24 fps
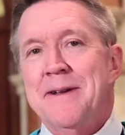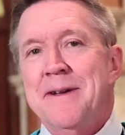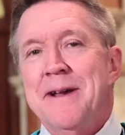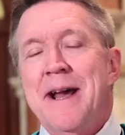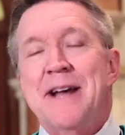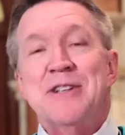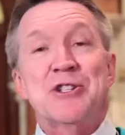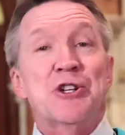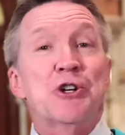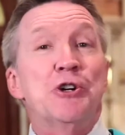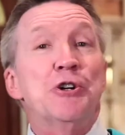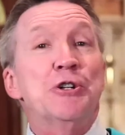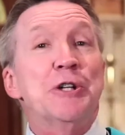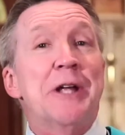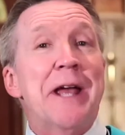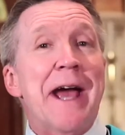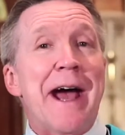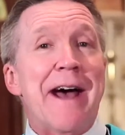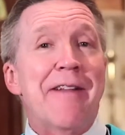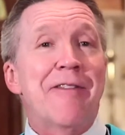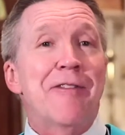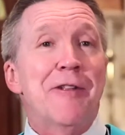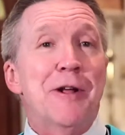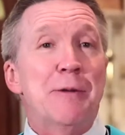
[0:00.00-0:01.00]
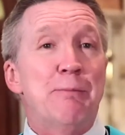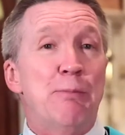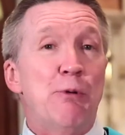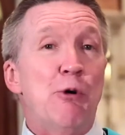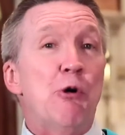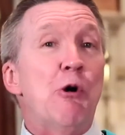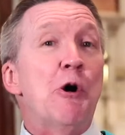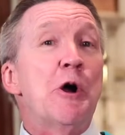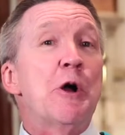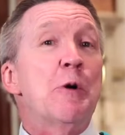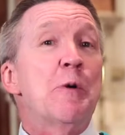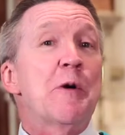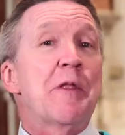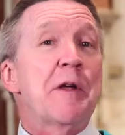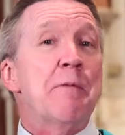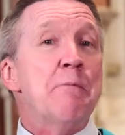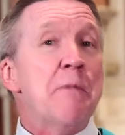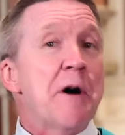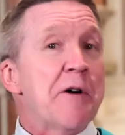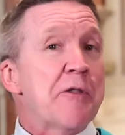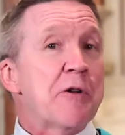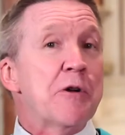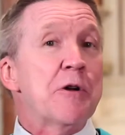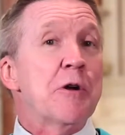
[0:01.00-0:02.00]
As a good Catholic boy with a
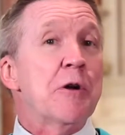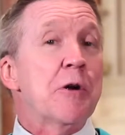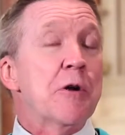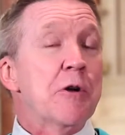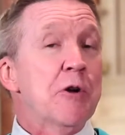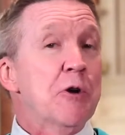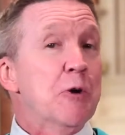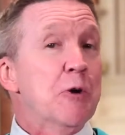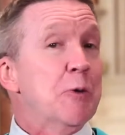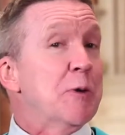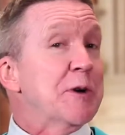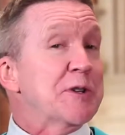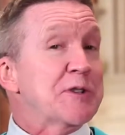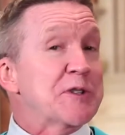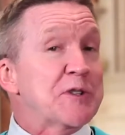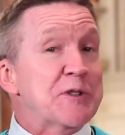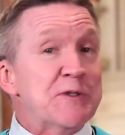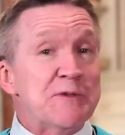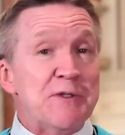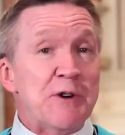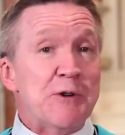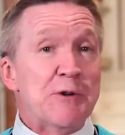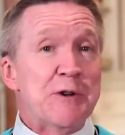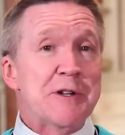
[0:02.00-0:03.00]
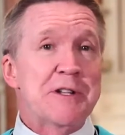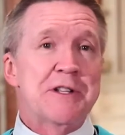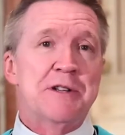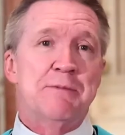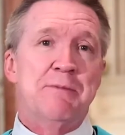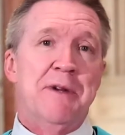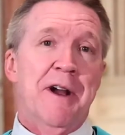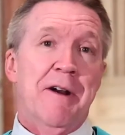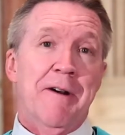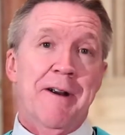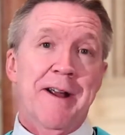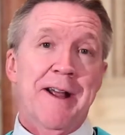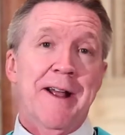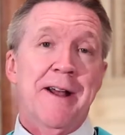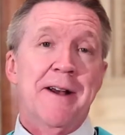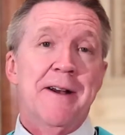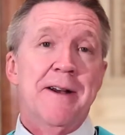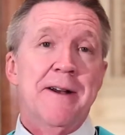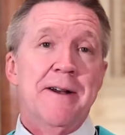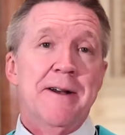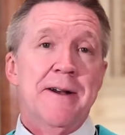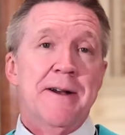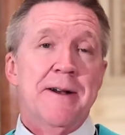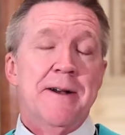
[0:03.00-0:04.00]
mother who was devoted to Mary,
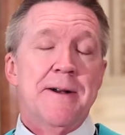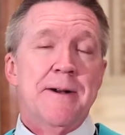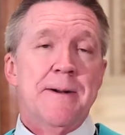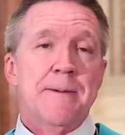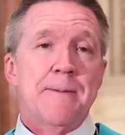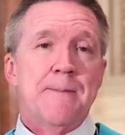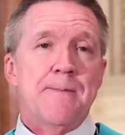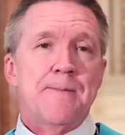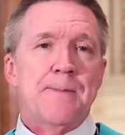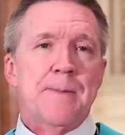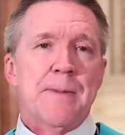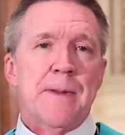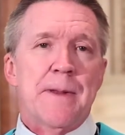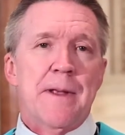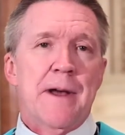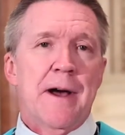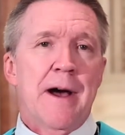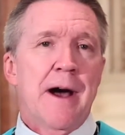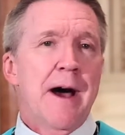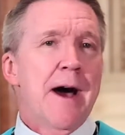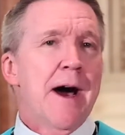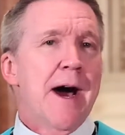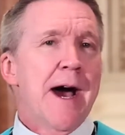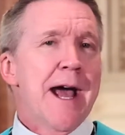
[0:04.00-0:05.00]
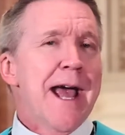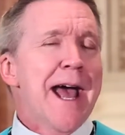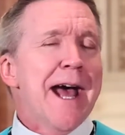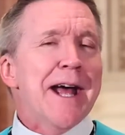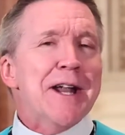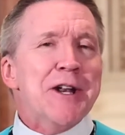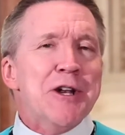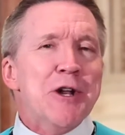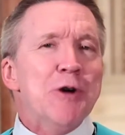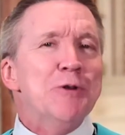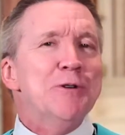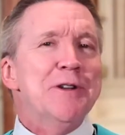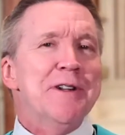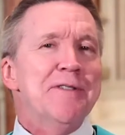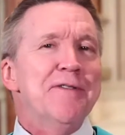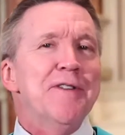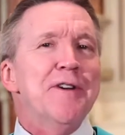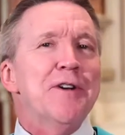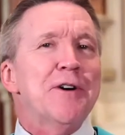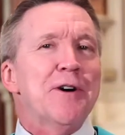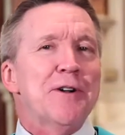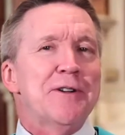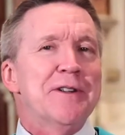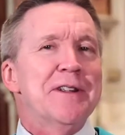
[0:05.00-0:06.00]
I had no
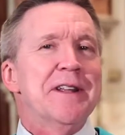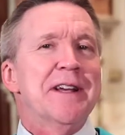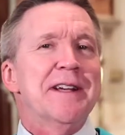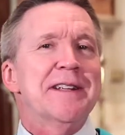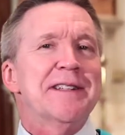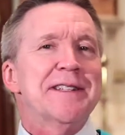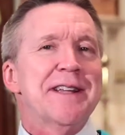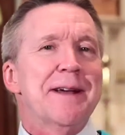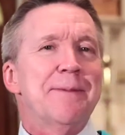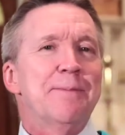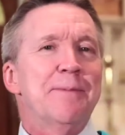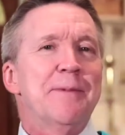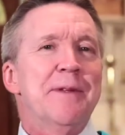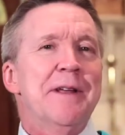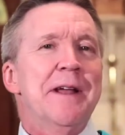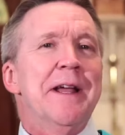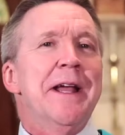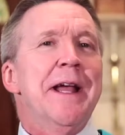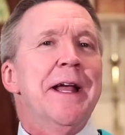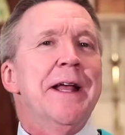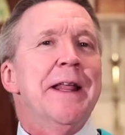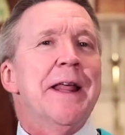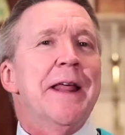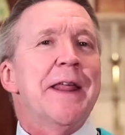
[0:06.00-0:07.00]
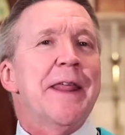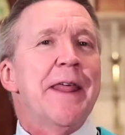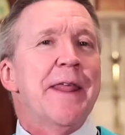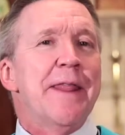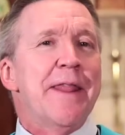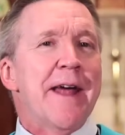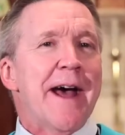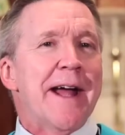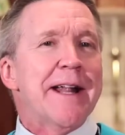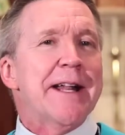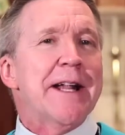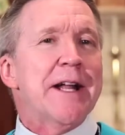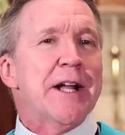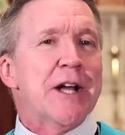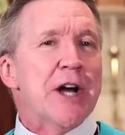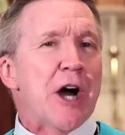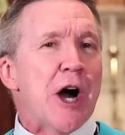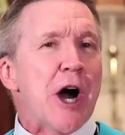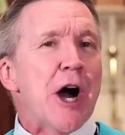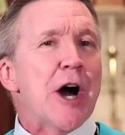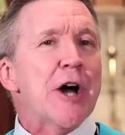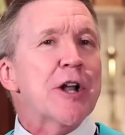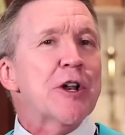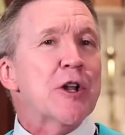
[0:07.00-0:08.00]
difficulty accepting that
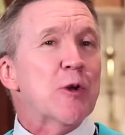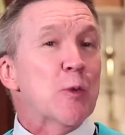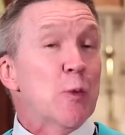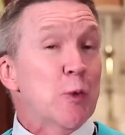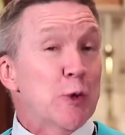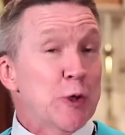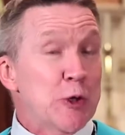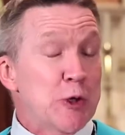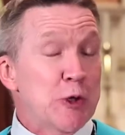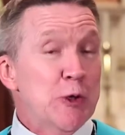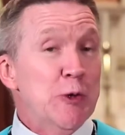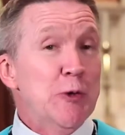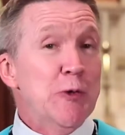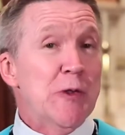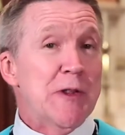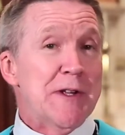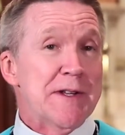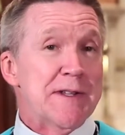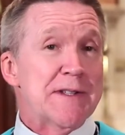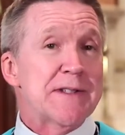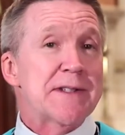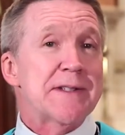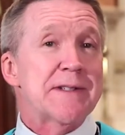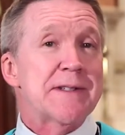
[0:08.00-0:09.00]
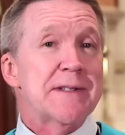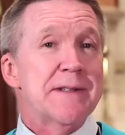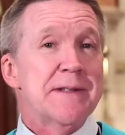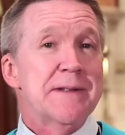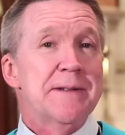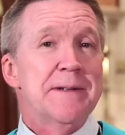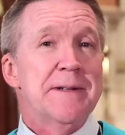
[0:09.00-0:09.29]
God would do this.